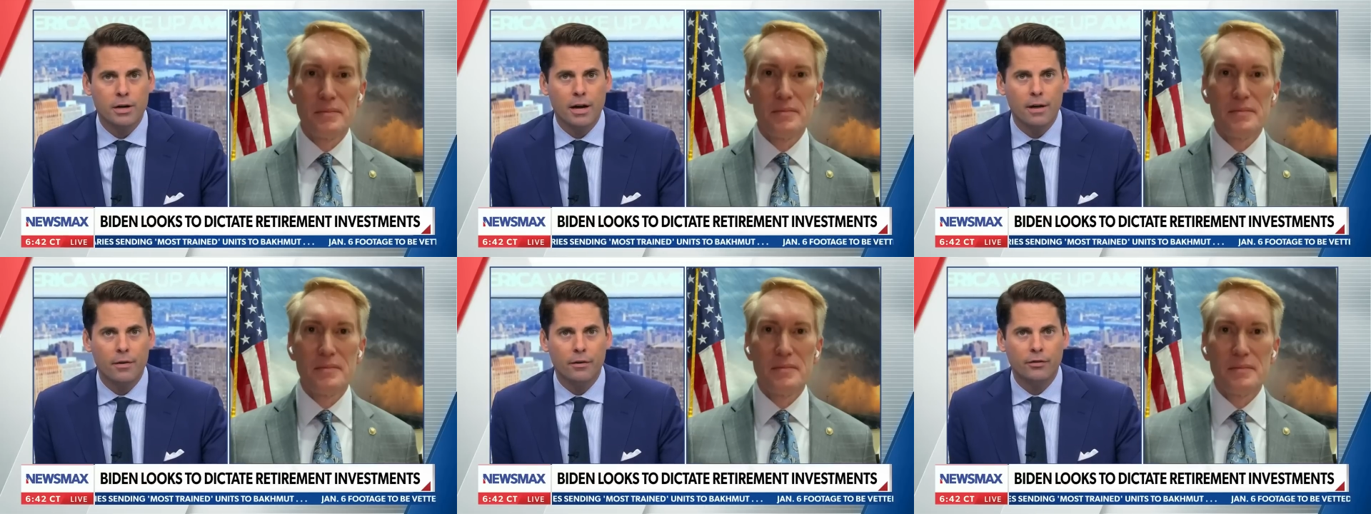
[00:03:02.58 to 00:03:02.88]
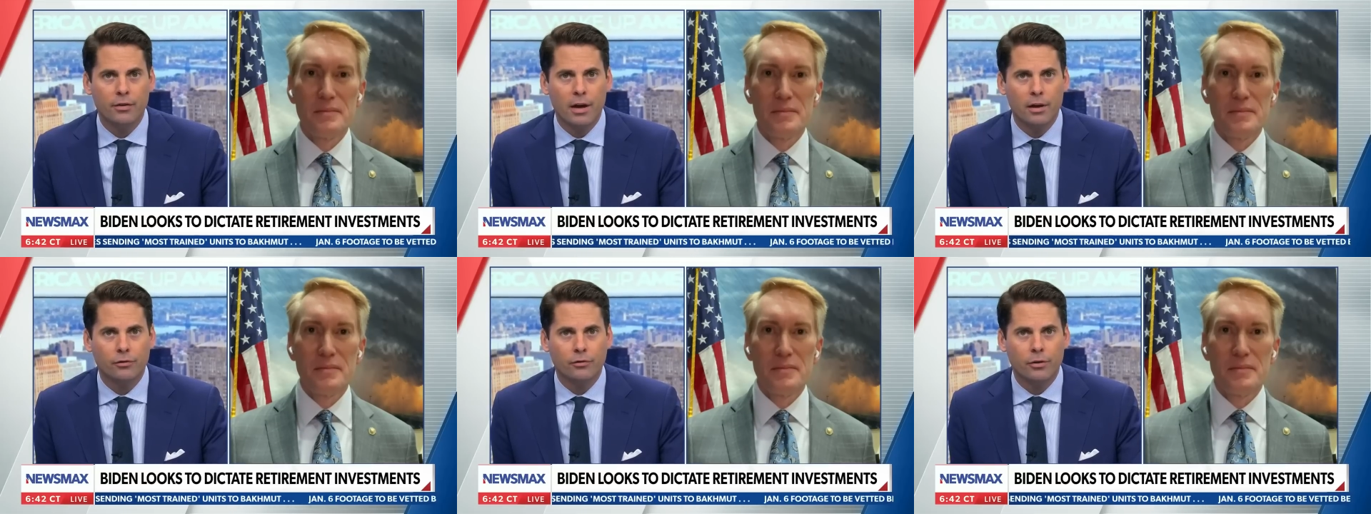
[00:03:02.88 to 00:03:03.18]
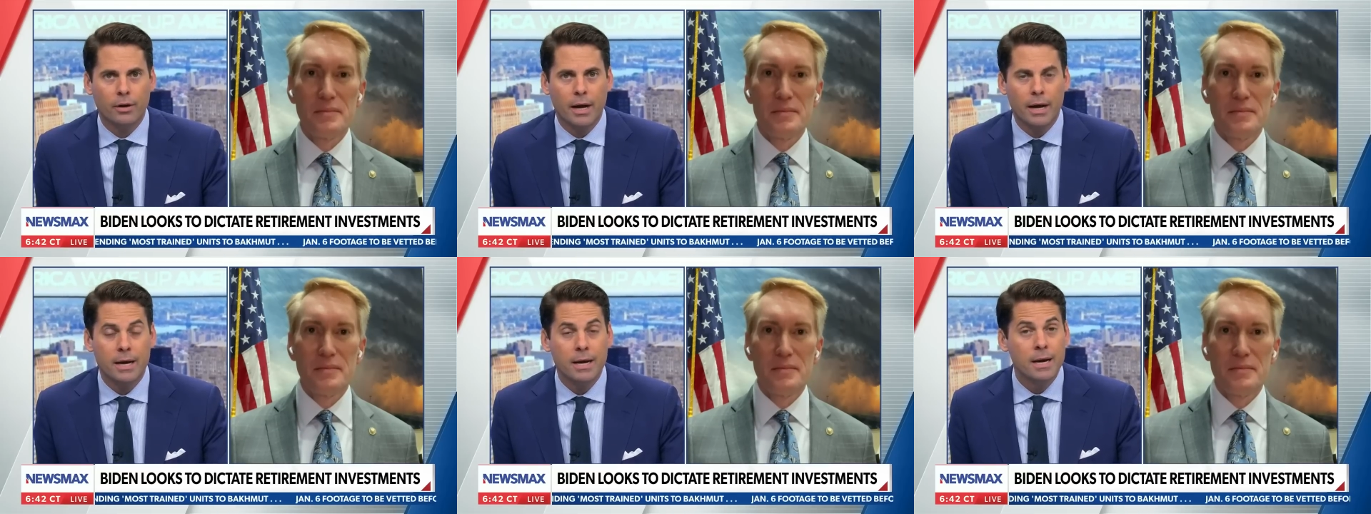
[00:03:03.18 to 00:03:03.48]
Speaker 1: on this
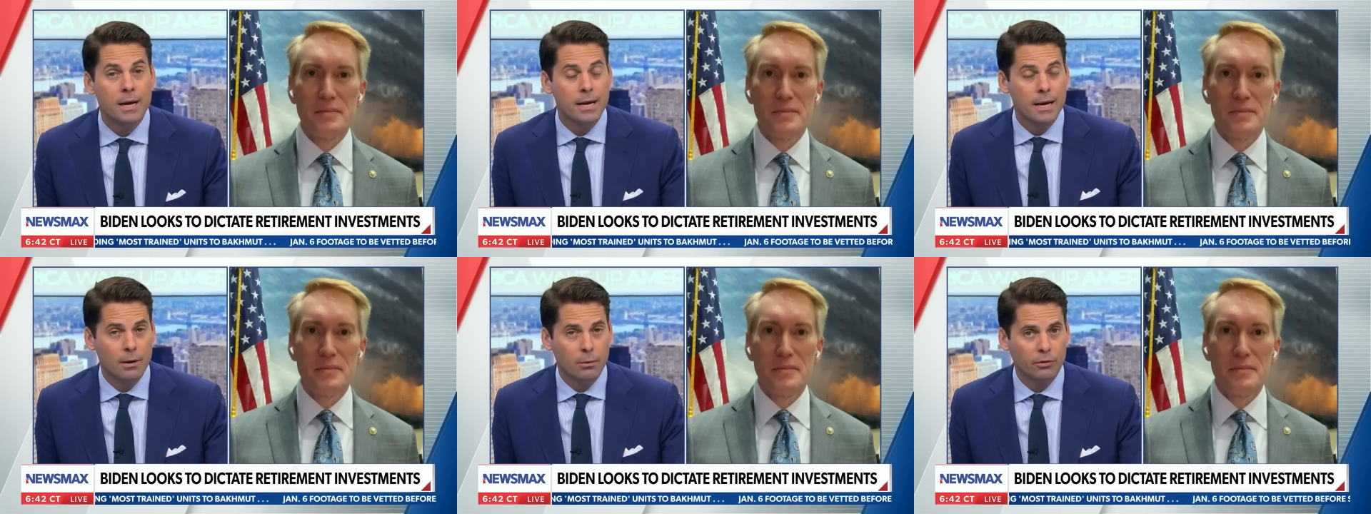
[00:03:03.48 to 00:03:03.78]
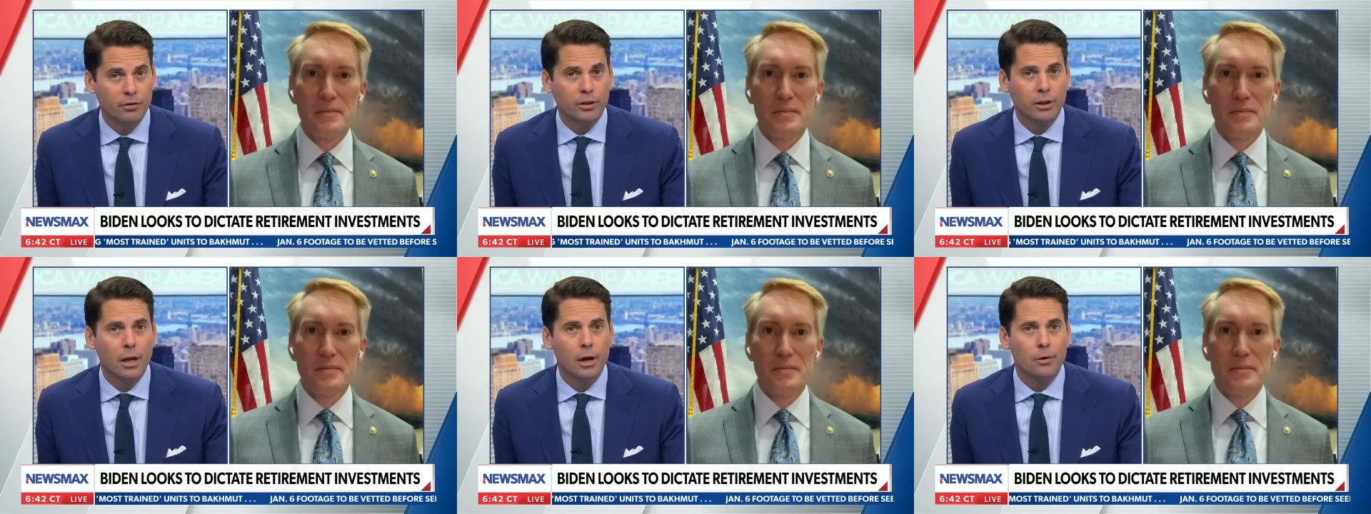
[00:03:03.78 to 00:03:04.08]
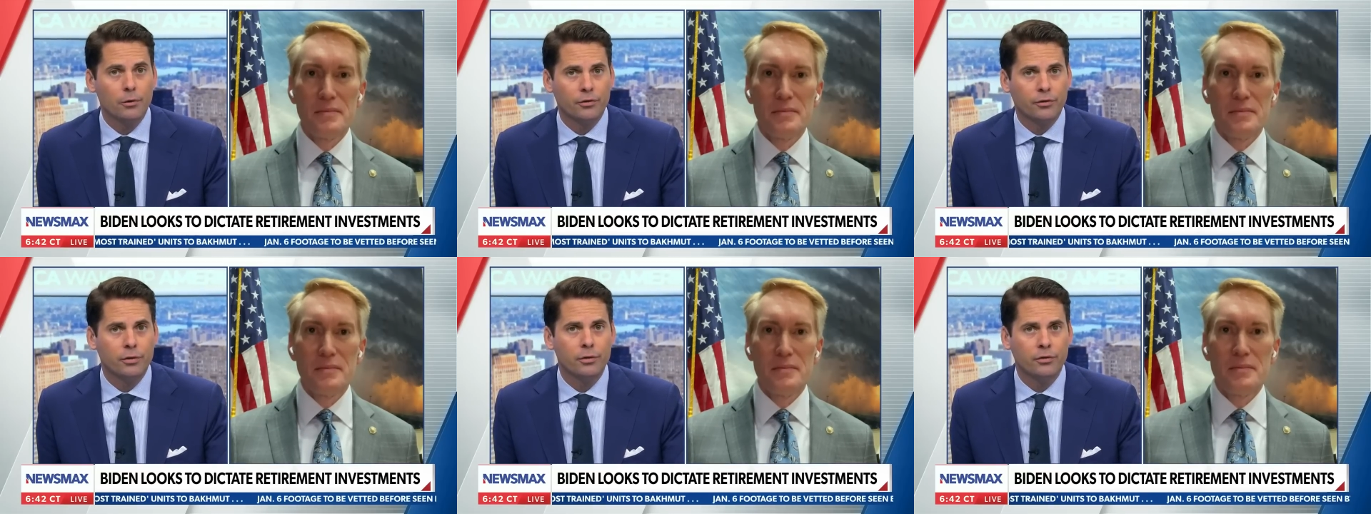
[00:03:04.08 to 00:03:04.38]
yesterday. It was
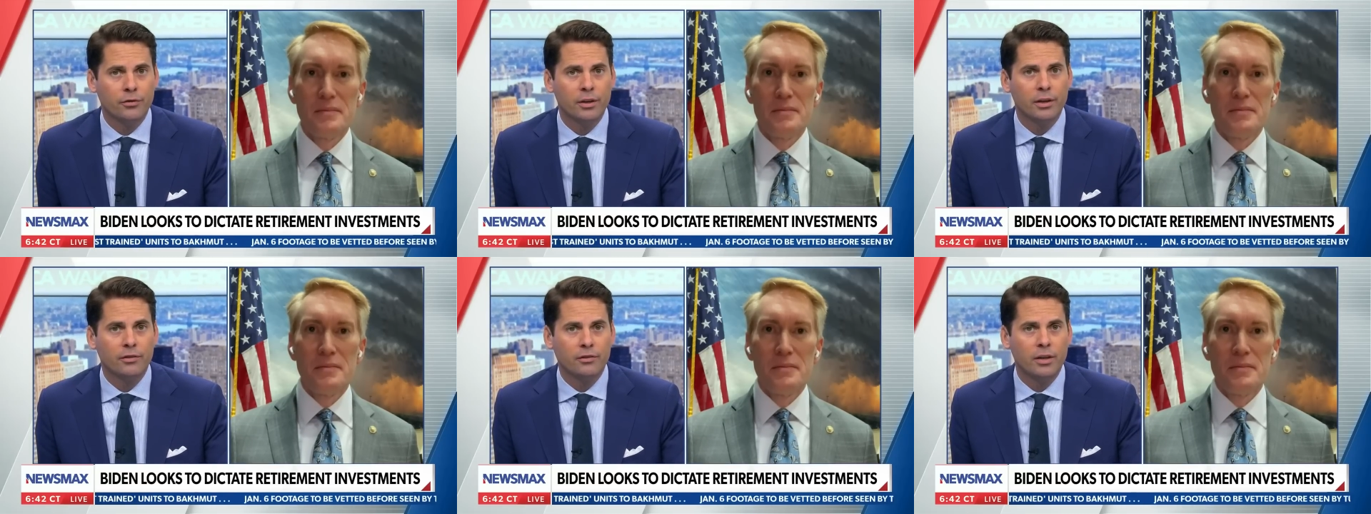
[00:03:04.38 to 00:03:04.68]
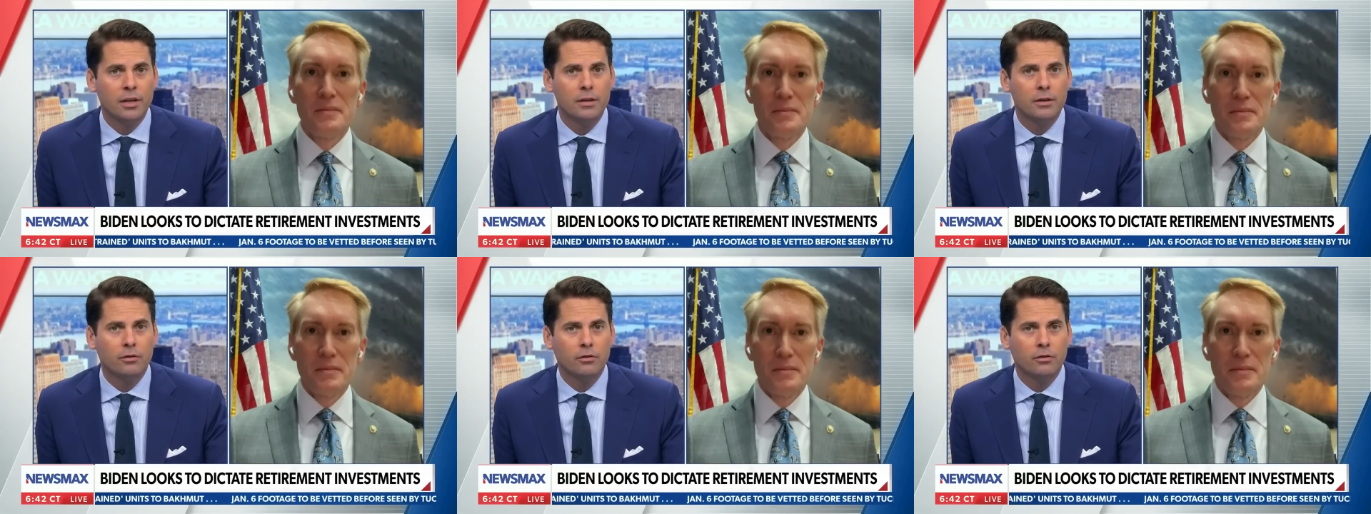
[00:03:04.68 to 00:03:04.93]
close, 216 to